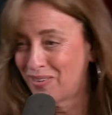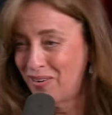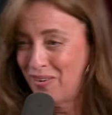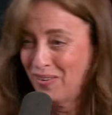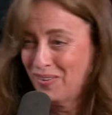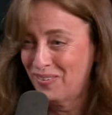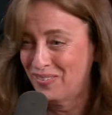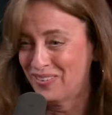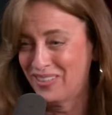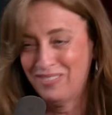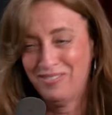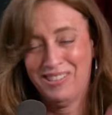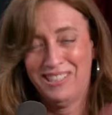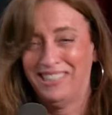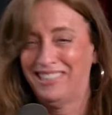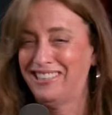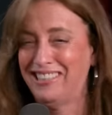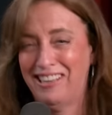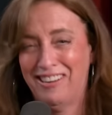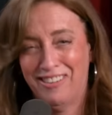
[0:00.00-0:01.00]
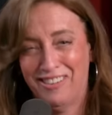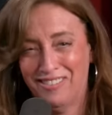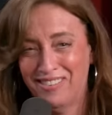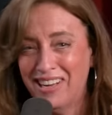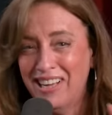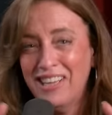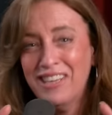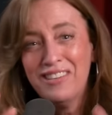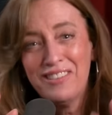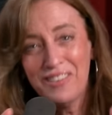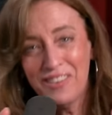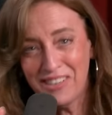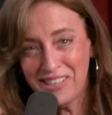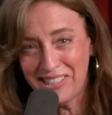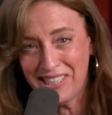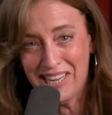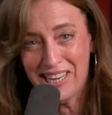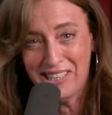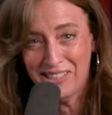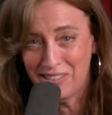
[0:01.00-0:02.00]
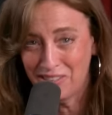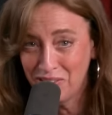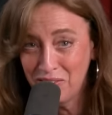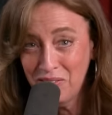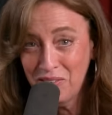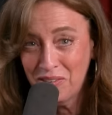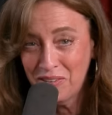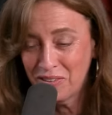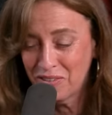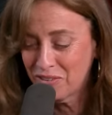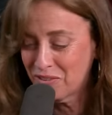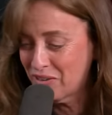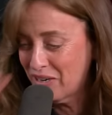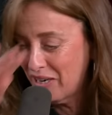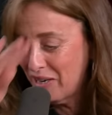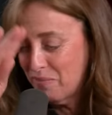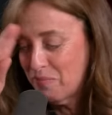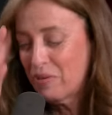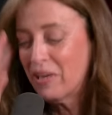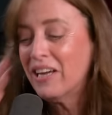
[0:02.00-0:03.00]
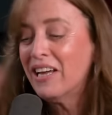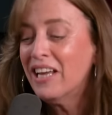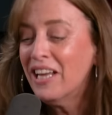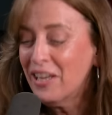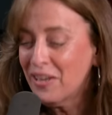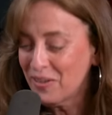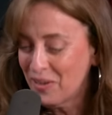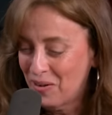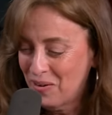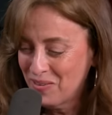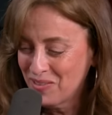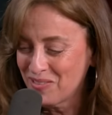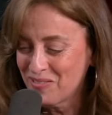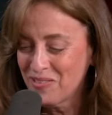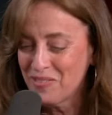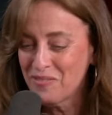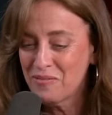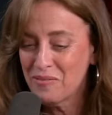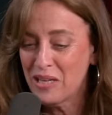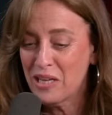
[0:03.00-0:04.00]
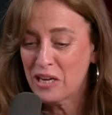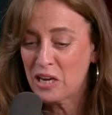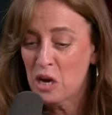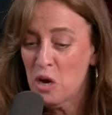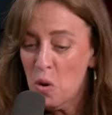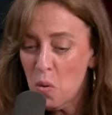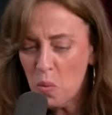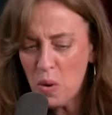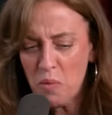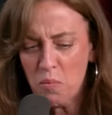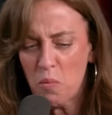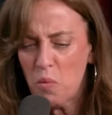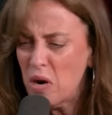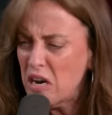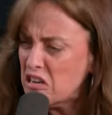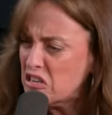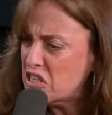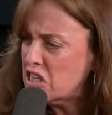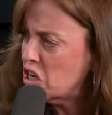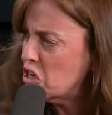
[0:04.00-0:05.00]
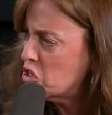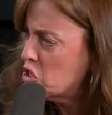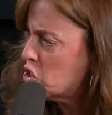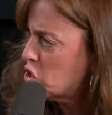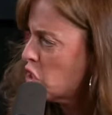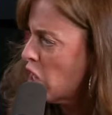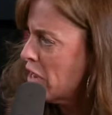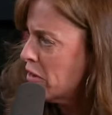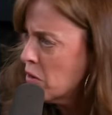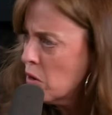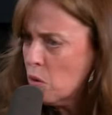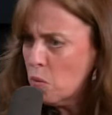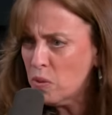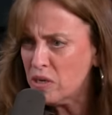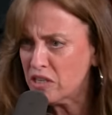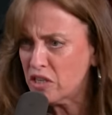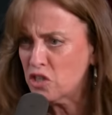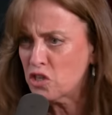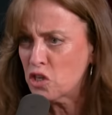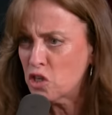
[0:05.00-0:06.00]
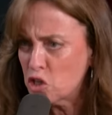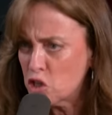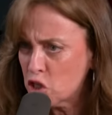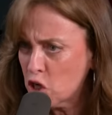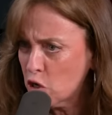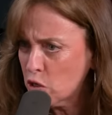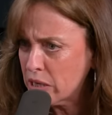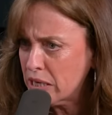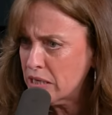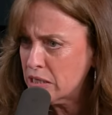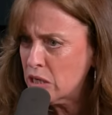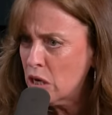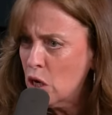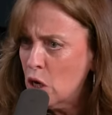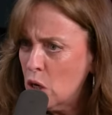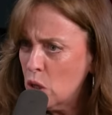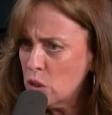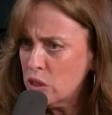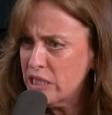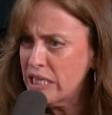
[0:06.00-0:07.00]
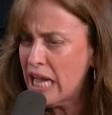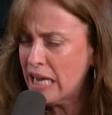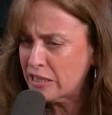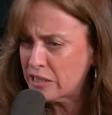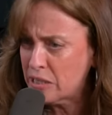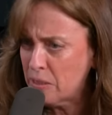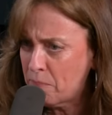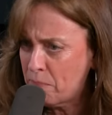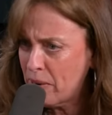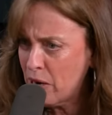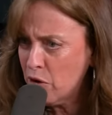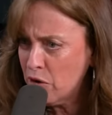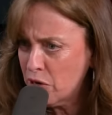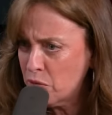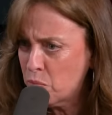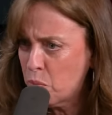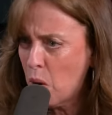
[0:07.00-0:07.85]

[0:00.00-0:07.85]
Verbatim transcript: all over the Sorry, Tanya, you know you're great. But Holtzman would be like, What what is this shit? What is this? A circus? Who's next? The bearded